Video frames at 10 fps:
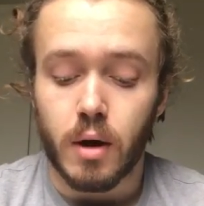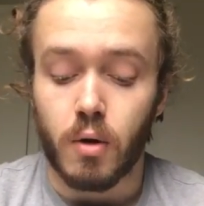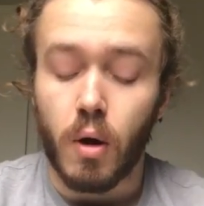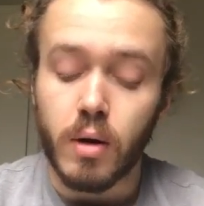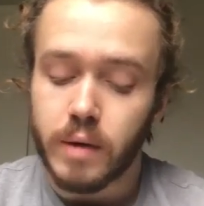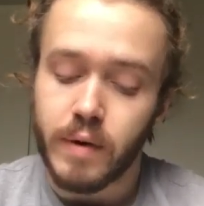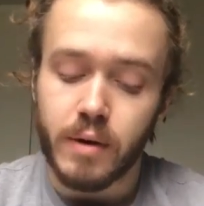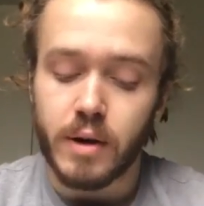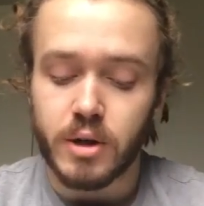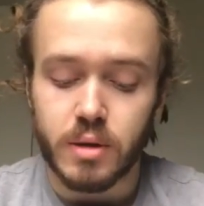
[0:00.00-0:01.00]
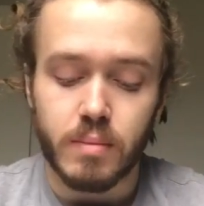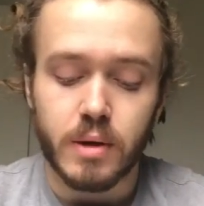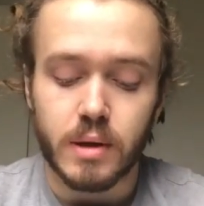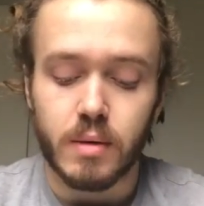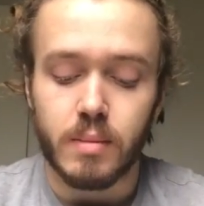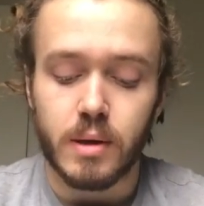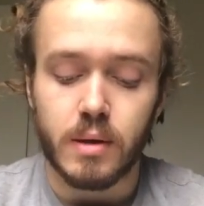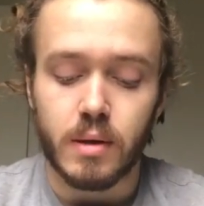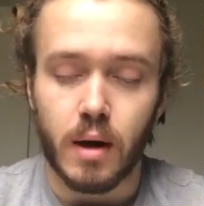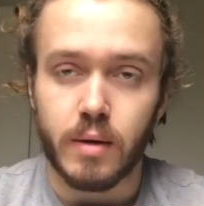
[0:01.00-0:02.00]
crawling variation, but it's gonna
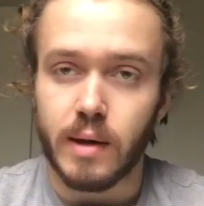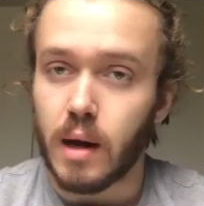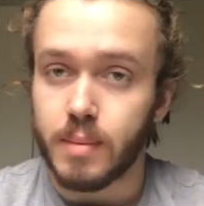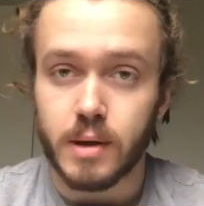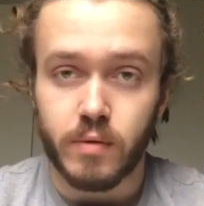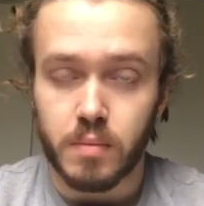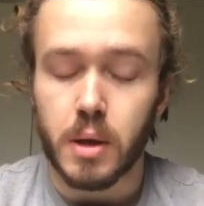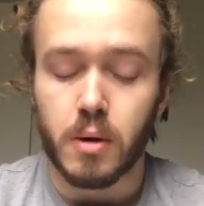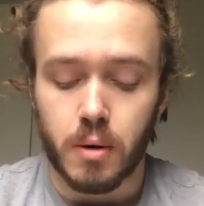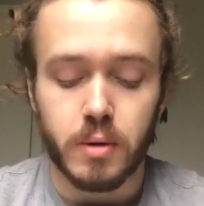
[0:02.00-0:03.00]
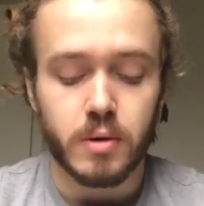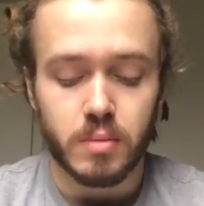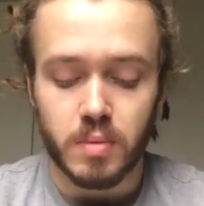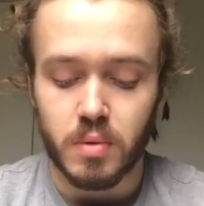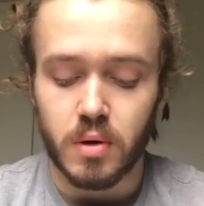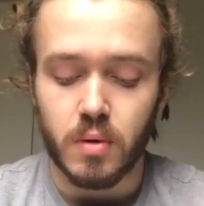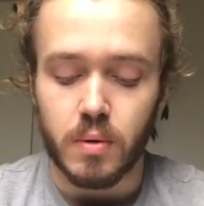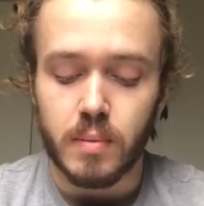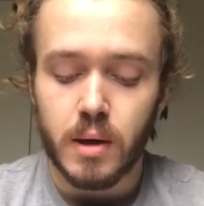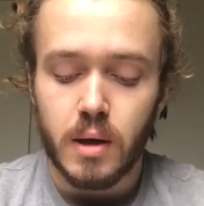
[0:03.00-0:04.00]
be kind of the opposite of a bear crawl, so it'll be pretty
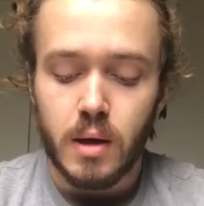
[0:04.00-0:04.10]
cool.